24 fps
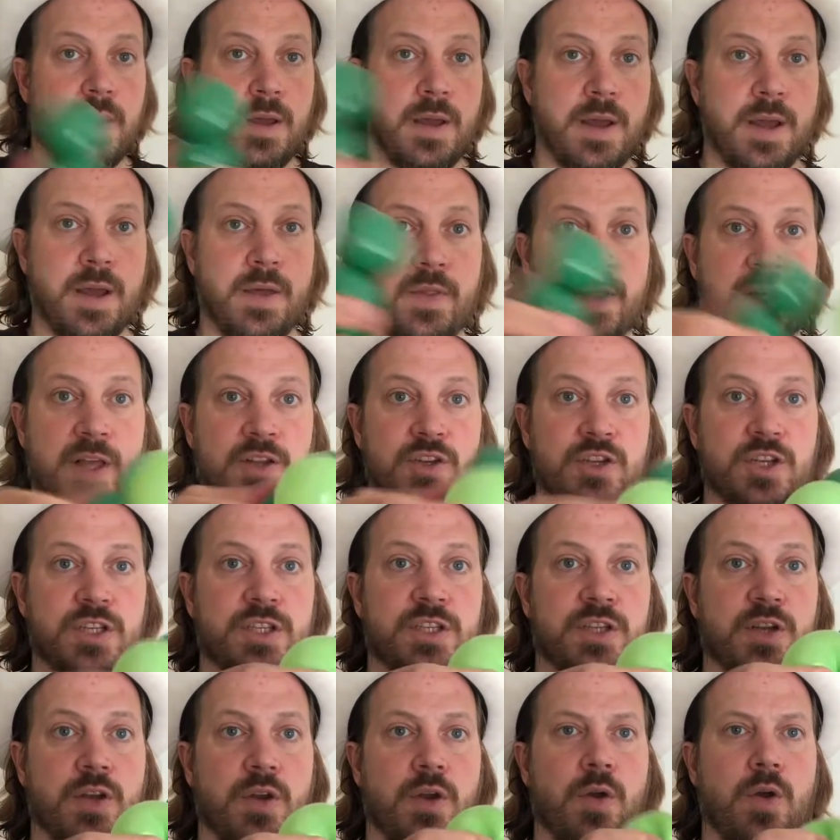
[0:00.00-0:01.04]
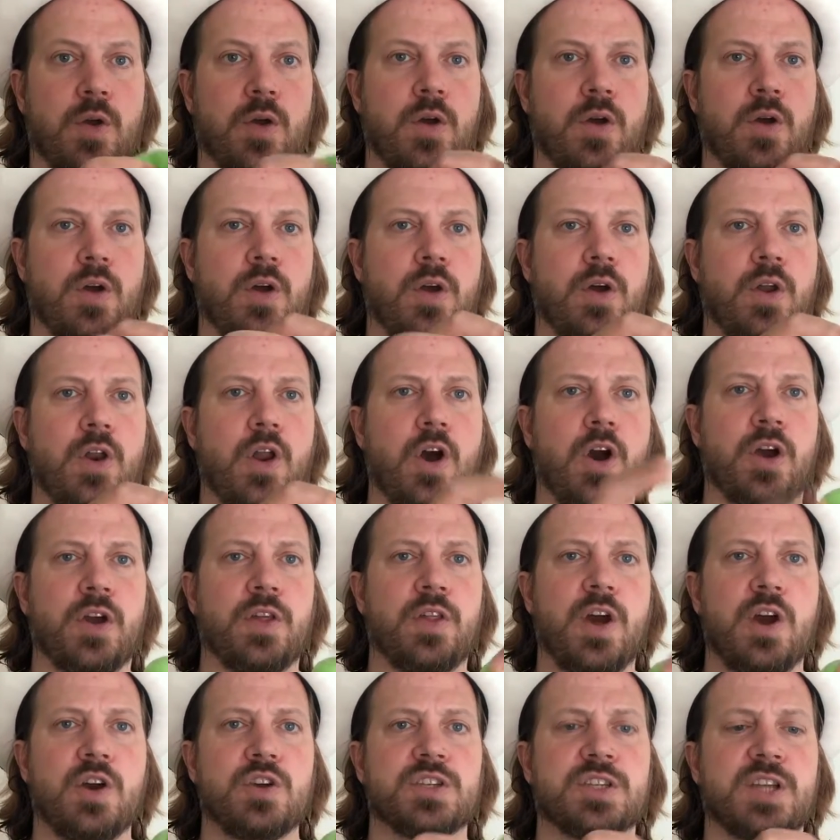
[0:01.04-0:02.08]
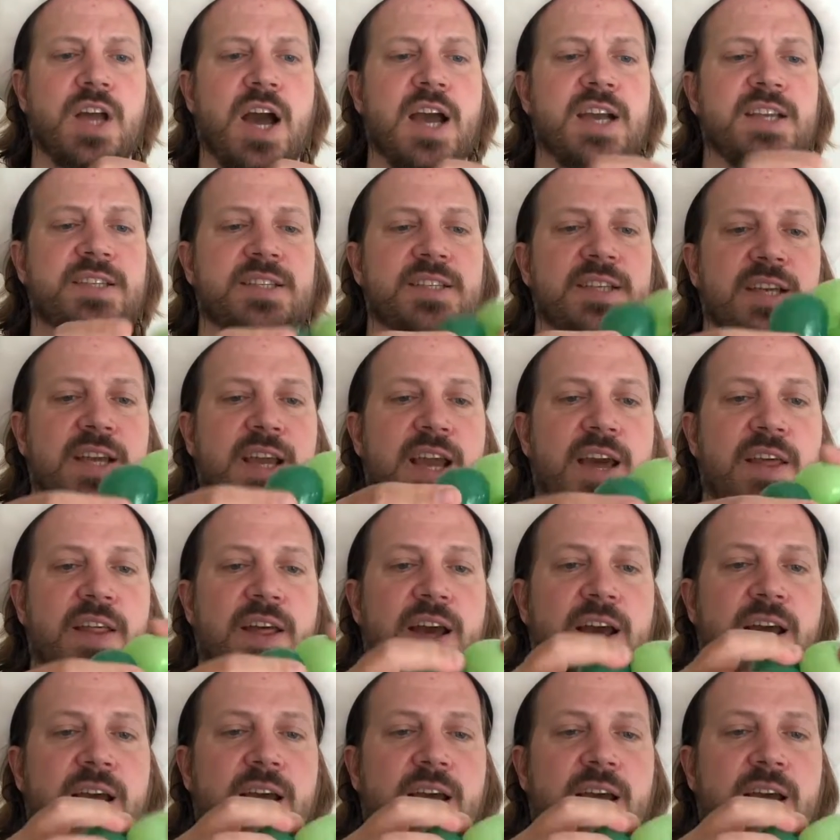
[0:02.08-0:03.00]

and then just lock those guys together